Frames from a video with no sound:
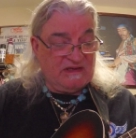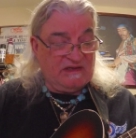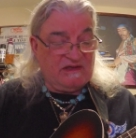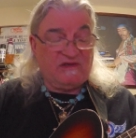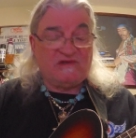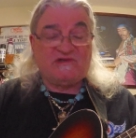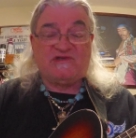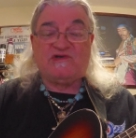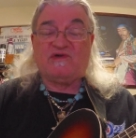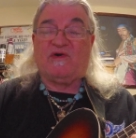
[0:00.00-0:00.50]

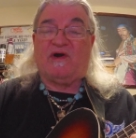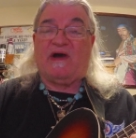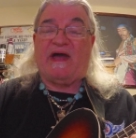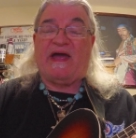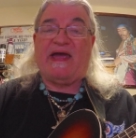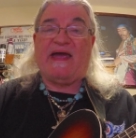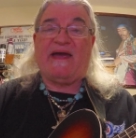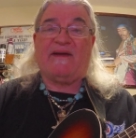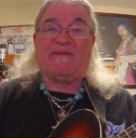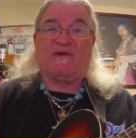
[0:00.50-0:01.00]
you do a
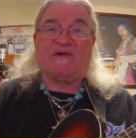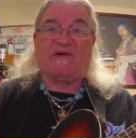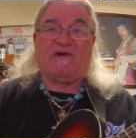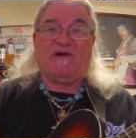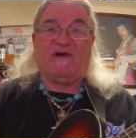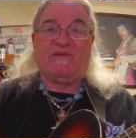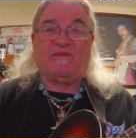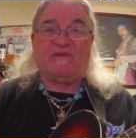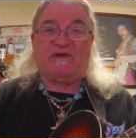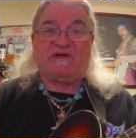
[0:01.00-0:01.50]
hammer
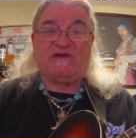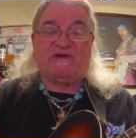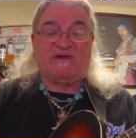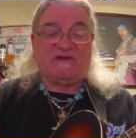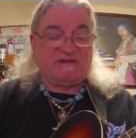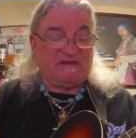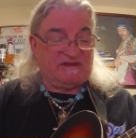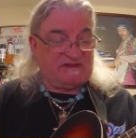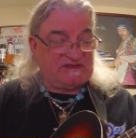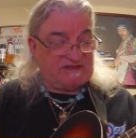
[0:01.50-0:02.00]
on when you
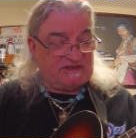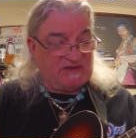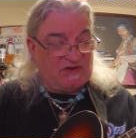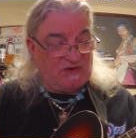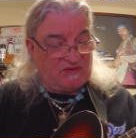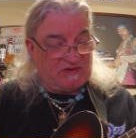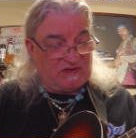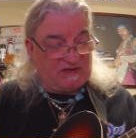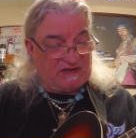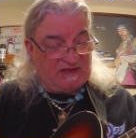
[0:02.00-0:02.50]
hit this
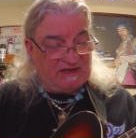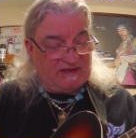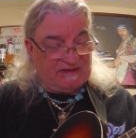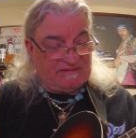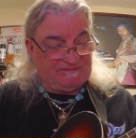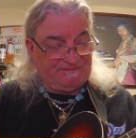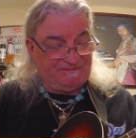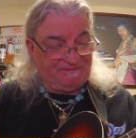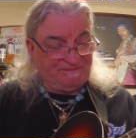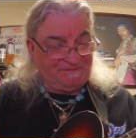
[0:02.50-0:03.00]
note
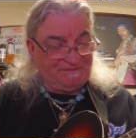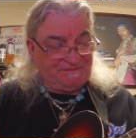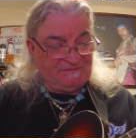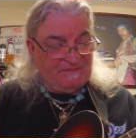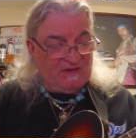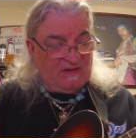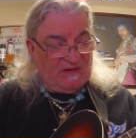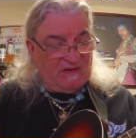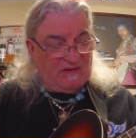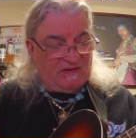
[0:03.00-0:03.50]
again
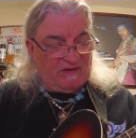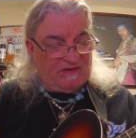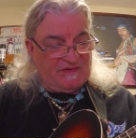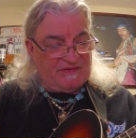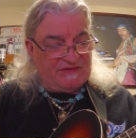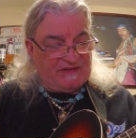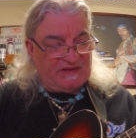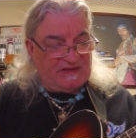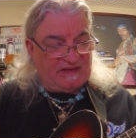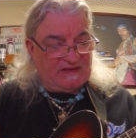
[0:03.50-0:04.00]
on
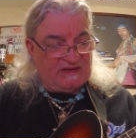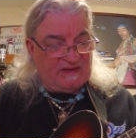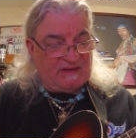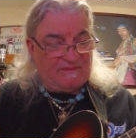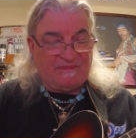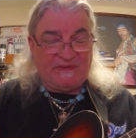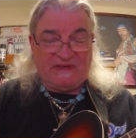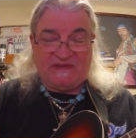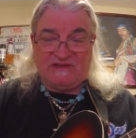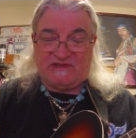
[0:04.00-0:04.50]
the
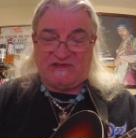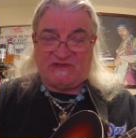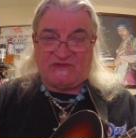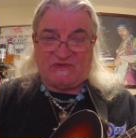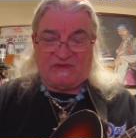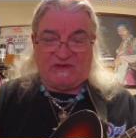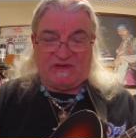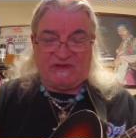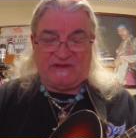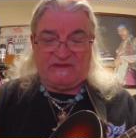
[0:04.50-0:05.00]
B
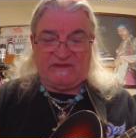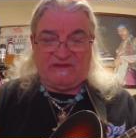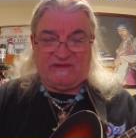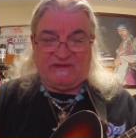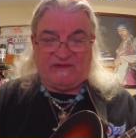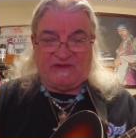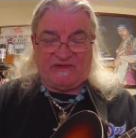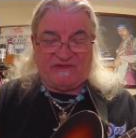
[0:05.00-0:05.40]
string on the